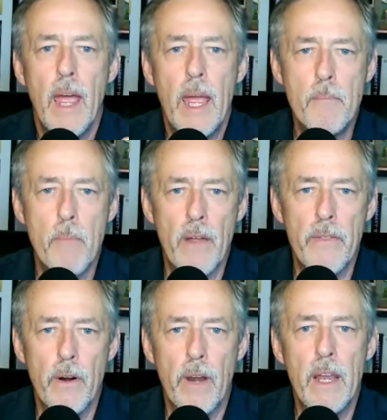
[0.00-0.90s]
a
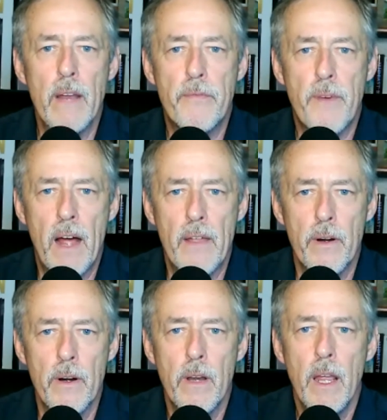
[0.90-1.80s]
mother and a
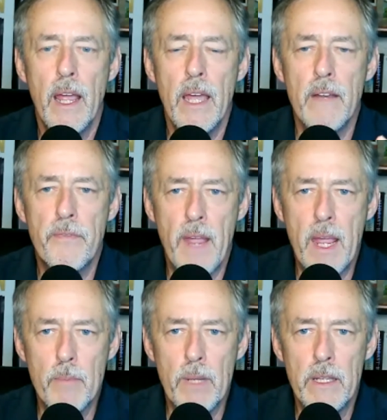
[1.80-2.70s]
father, and a
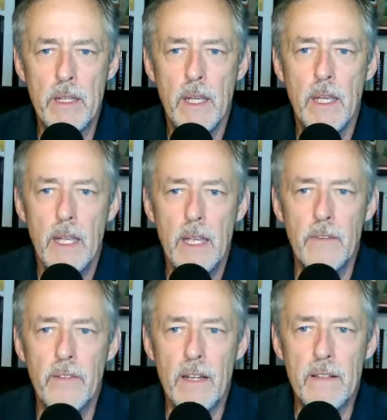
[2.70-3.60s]
family
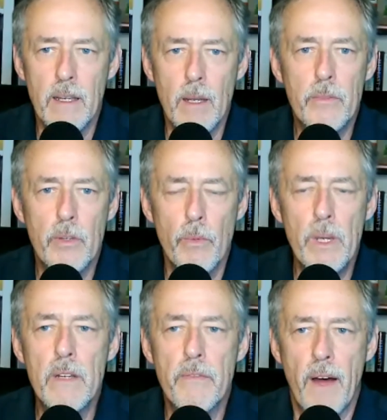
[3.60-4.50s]
is an attempt to
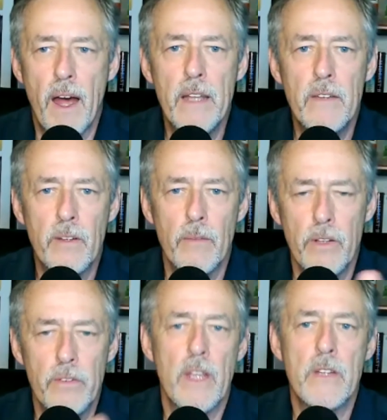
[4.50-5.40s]
redefine
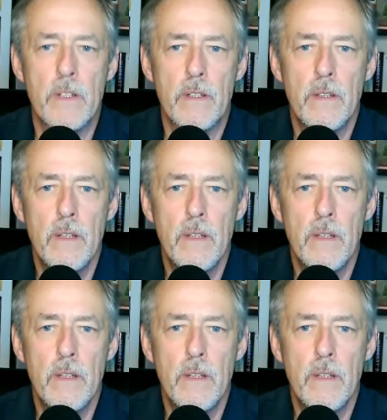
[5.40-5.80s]
civilization.